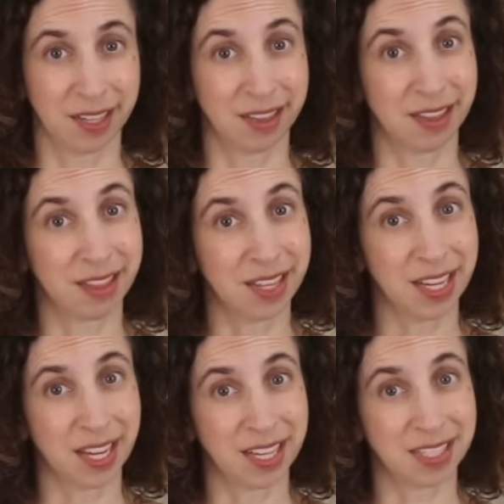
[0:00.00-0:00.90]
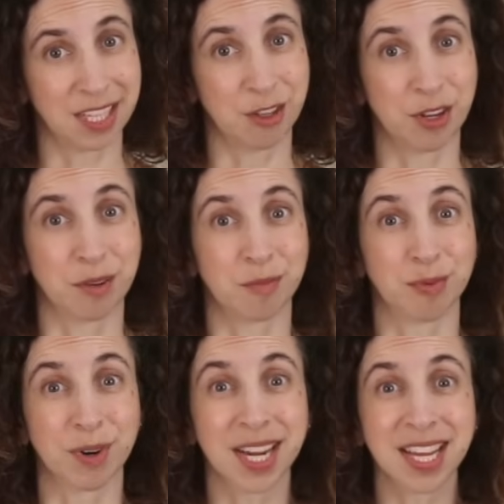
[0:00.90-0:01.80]
The thing is that you can
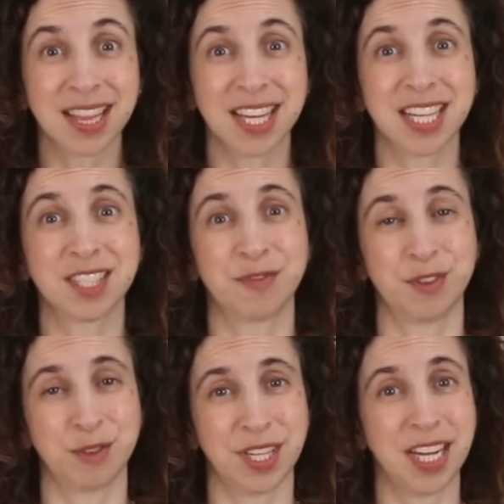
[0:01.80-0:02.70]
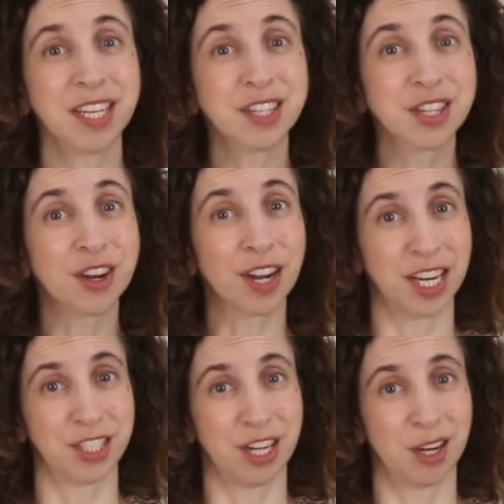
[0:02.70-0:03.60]
bring these foods into your
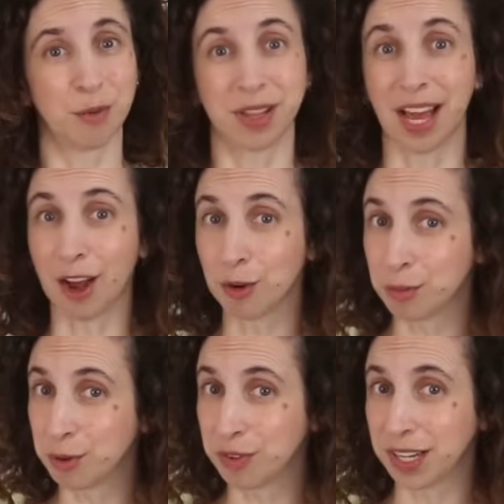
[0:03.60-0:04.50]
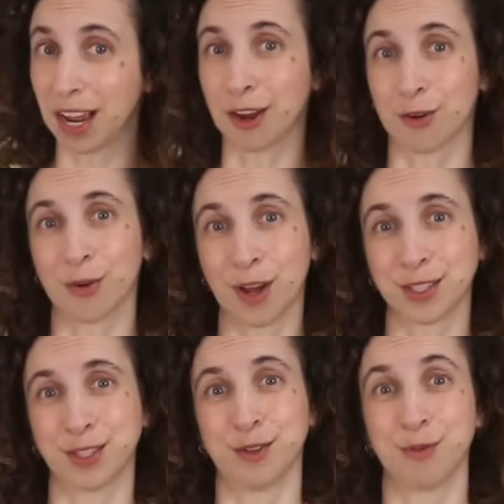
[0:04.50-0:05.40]
kitchen without moving
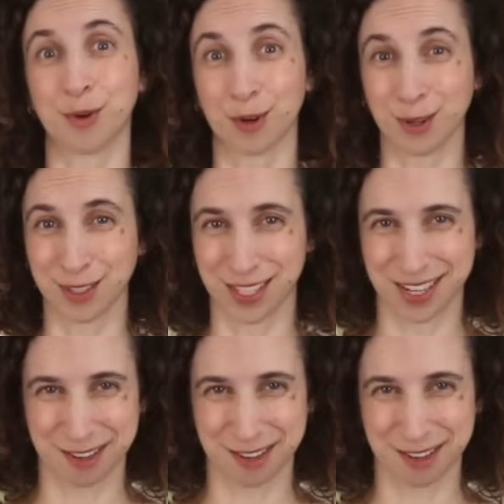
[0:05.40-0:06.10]
across the world.